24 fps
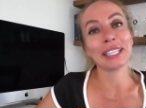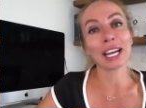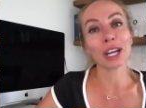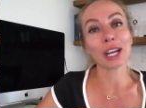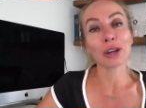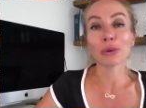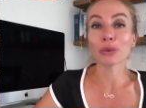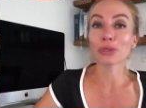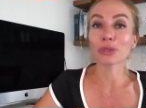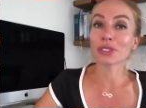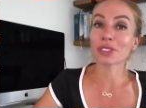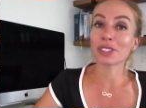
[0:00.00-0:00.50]
I
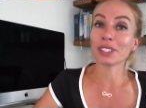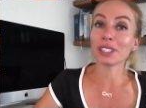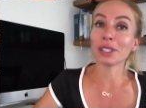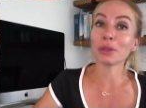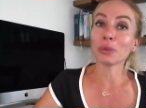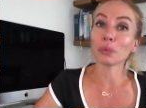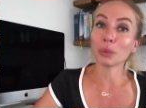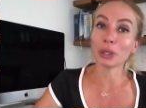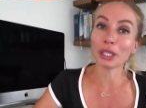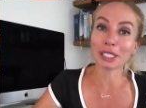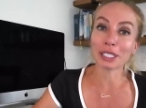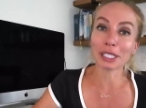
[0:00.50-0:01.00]
host the
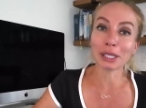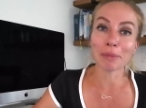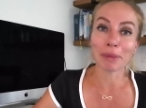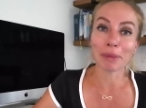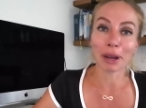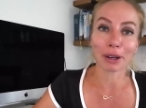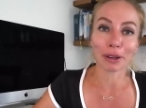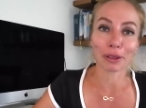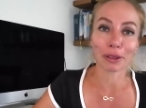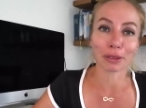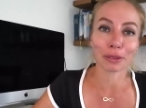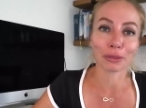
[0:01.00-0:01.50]
weekly
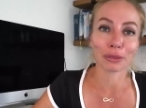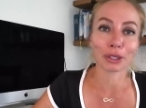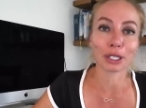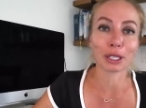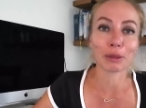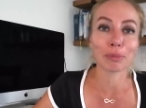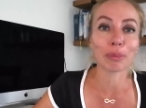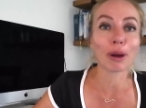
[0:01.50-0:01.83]
marathon running